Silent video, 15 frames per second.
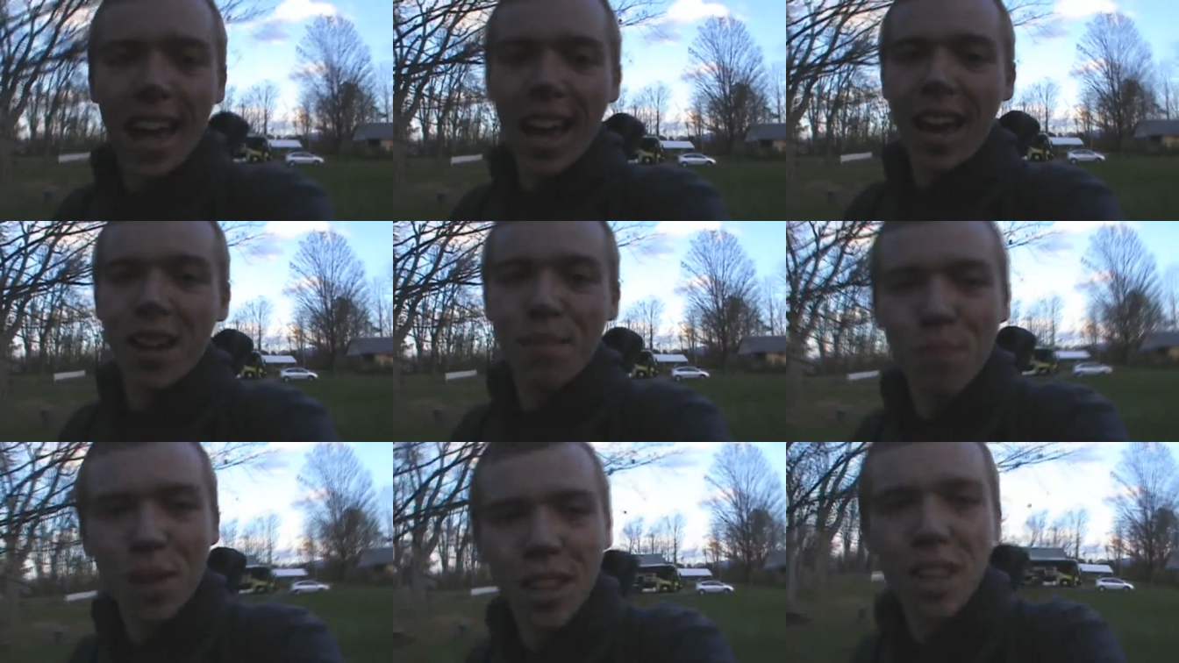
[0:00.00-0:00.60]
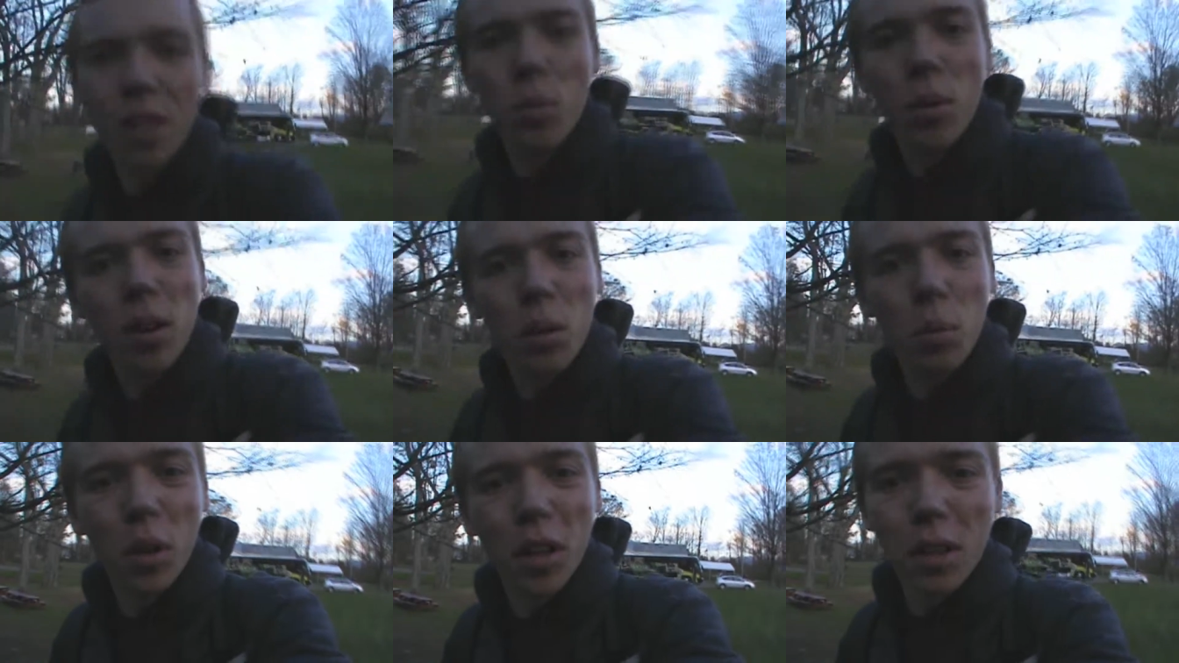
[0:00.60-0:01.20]
and but then
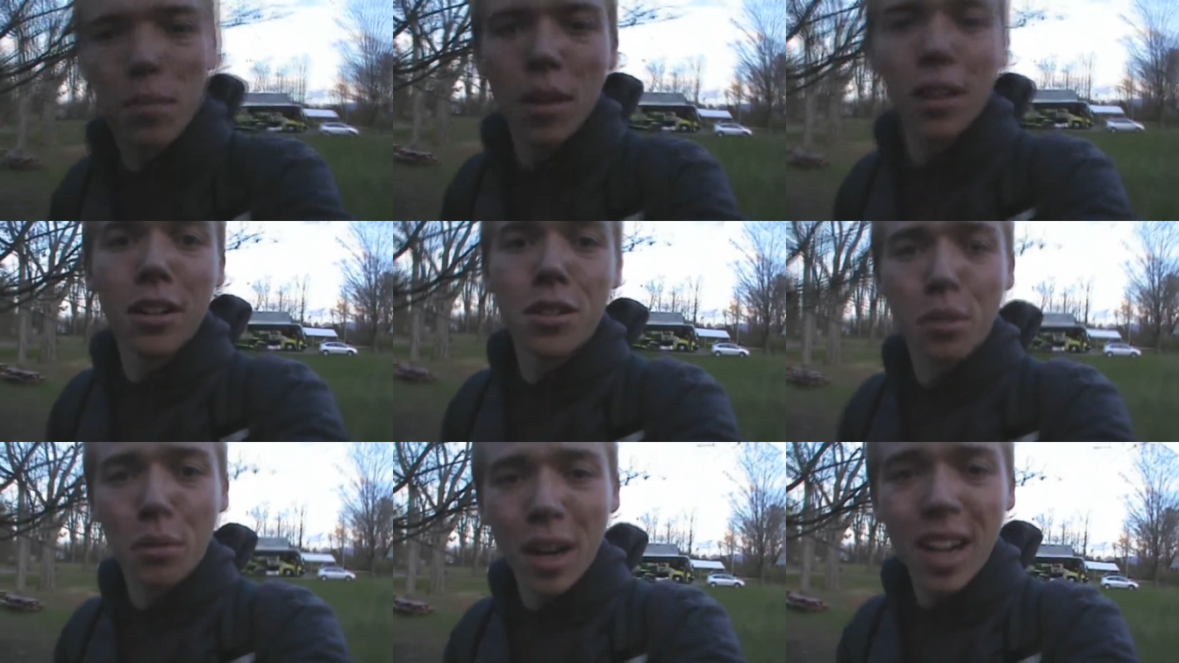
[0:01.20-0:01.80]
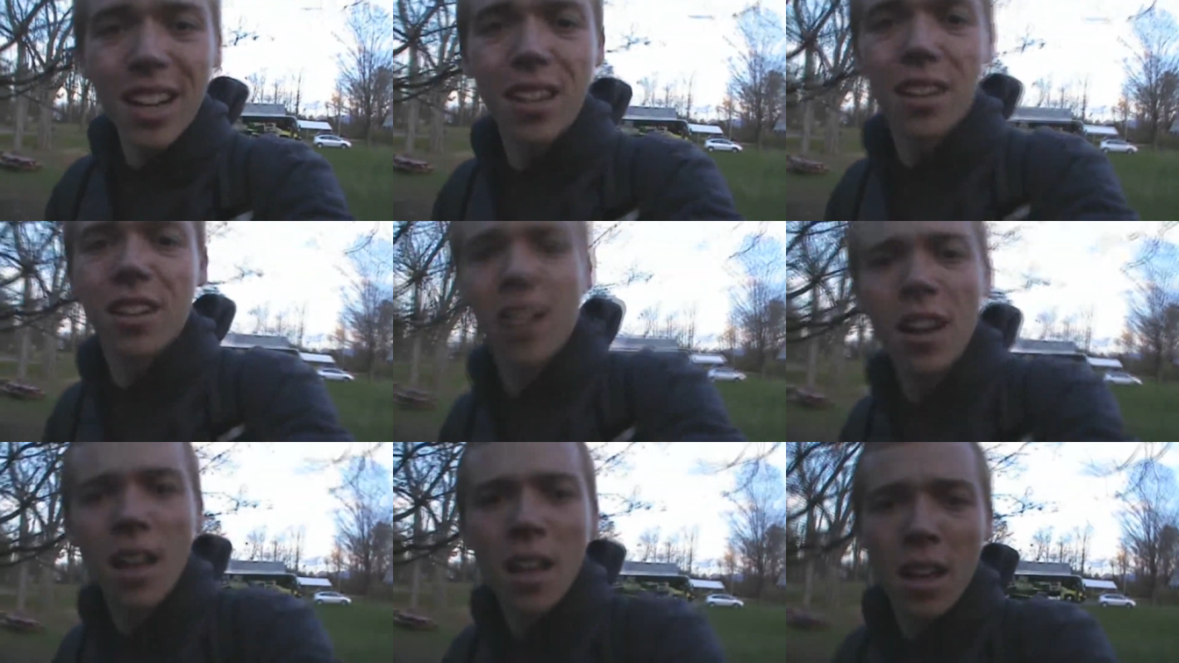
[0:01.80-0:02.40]
where William Miller
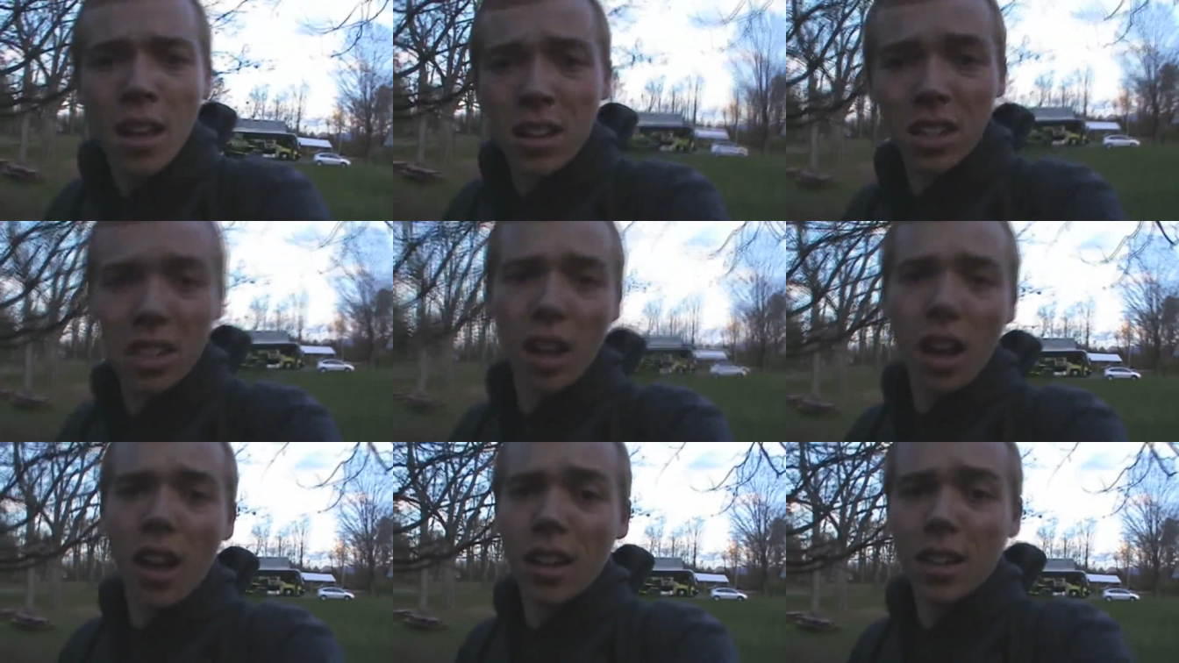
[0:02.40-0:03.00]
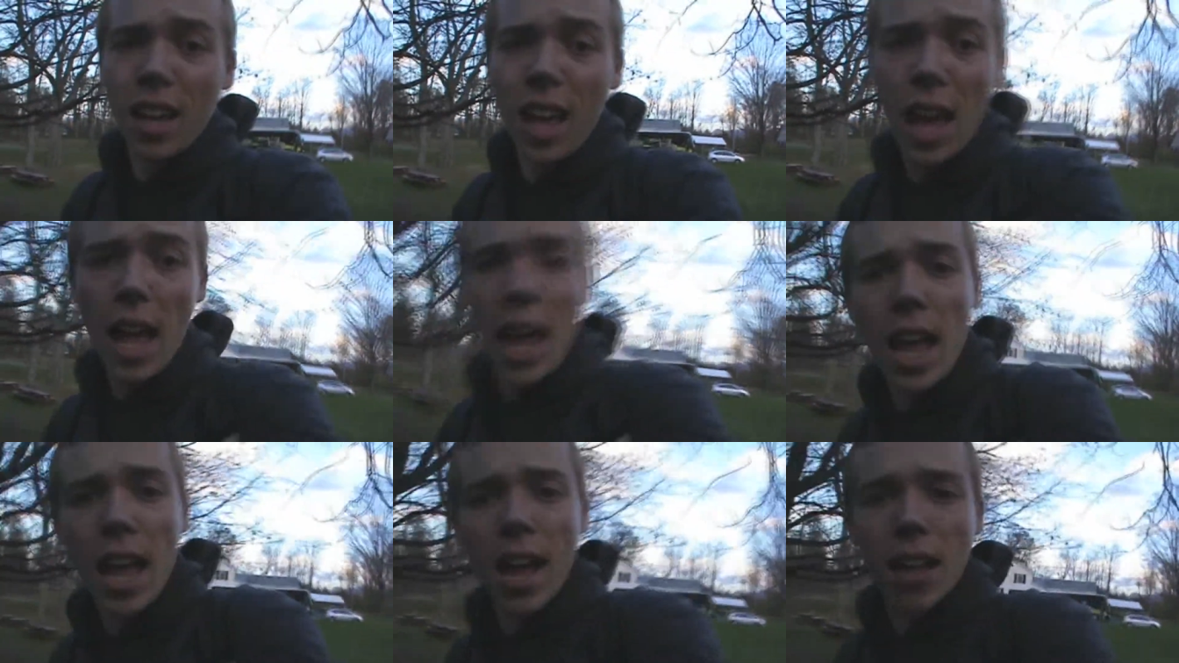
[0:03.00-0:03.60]
surrendered to God
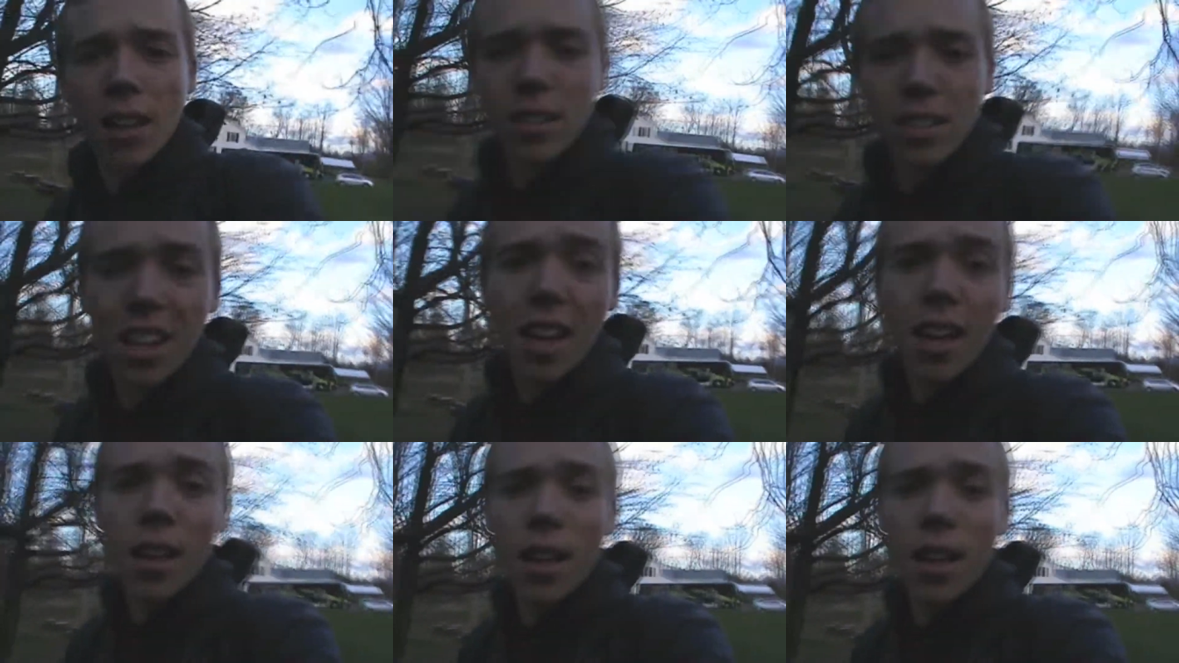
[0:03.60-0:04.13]
and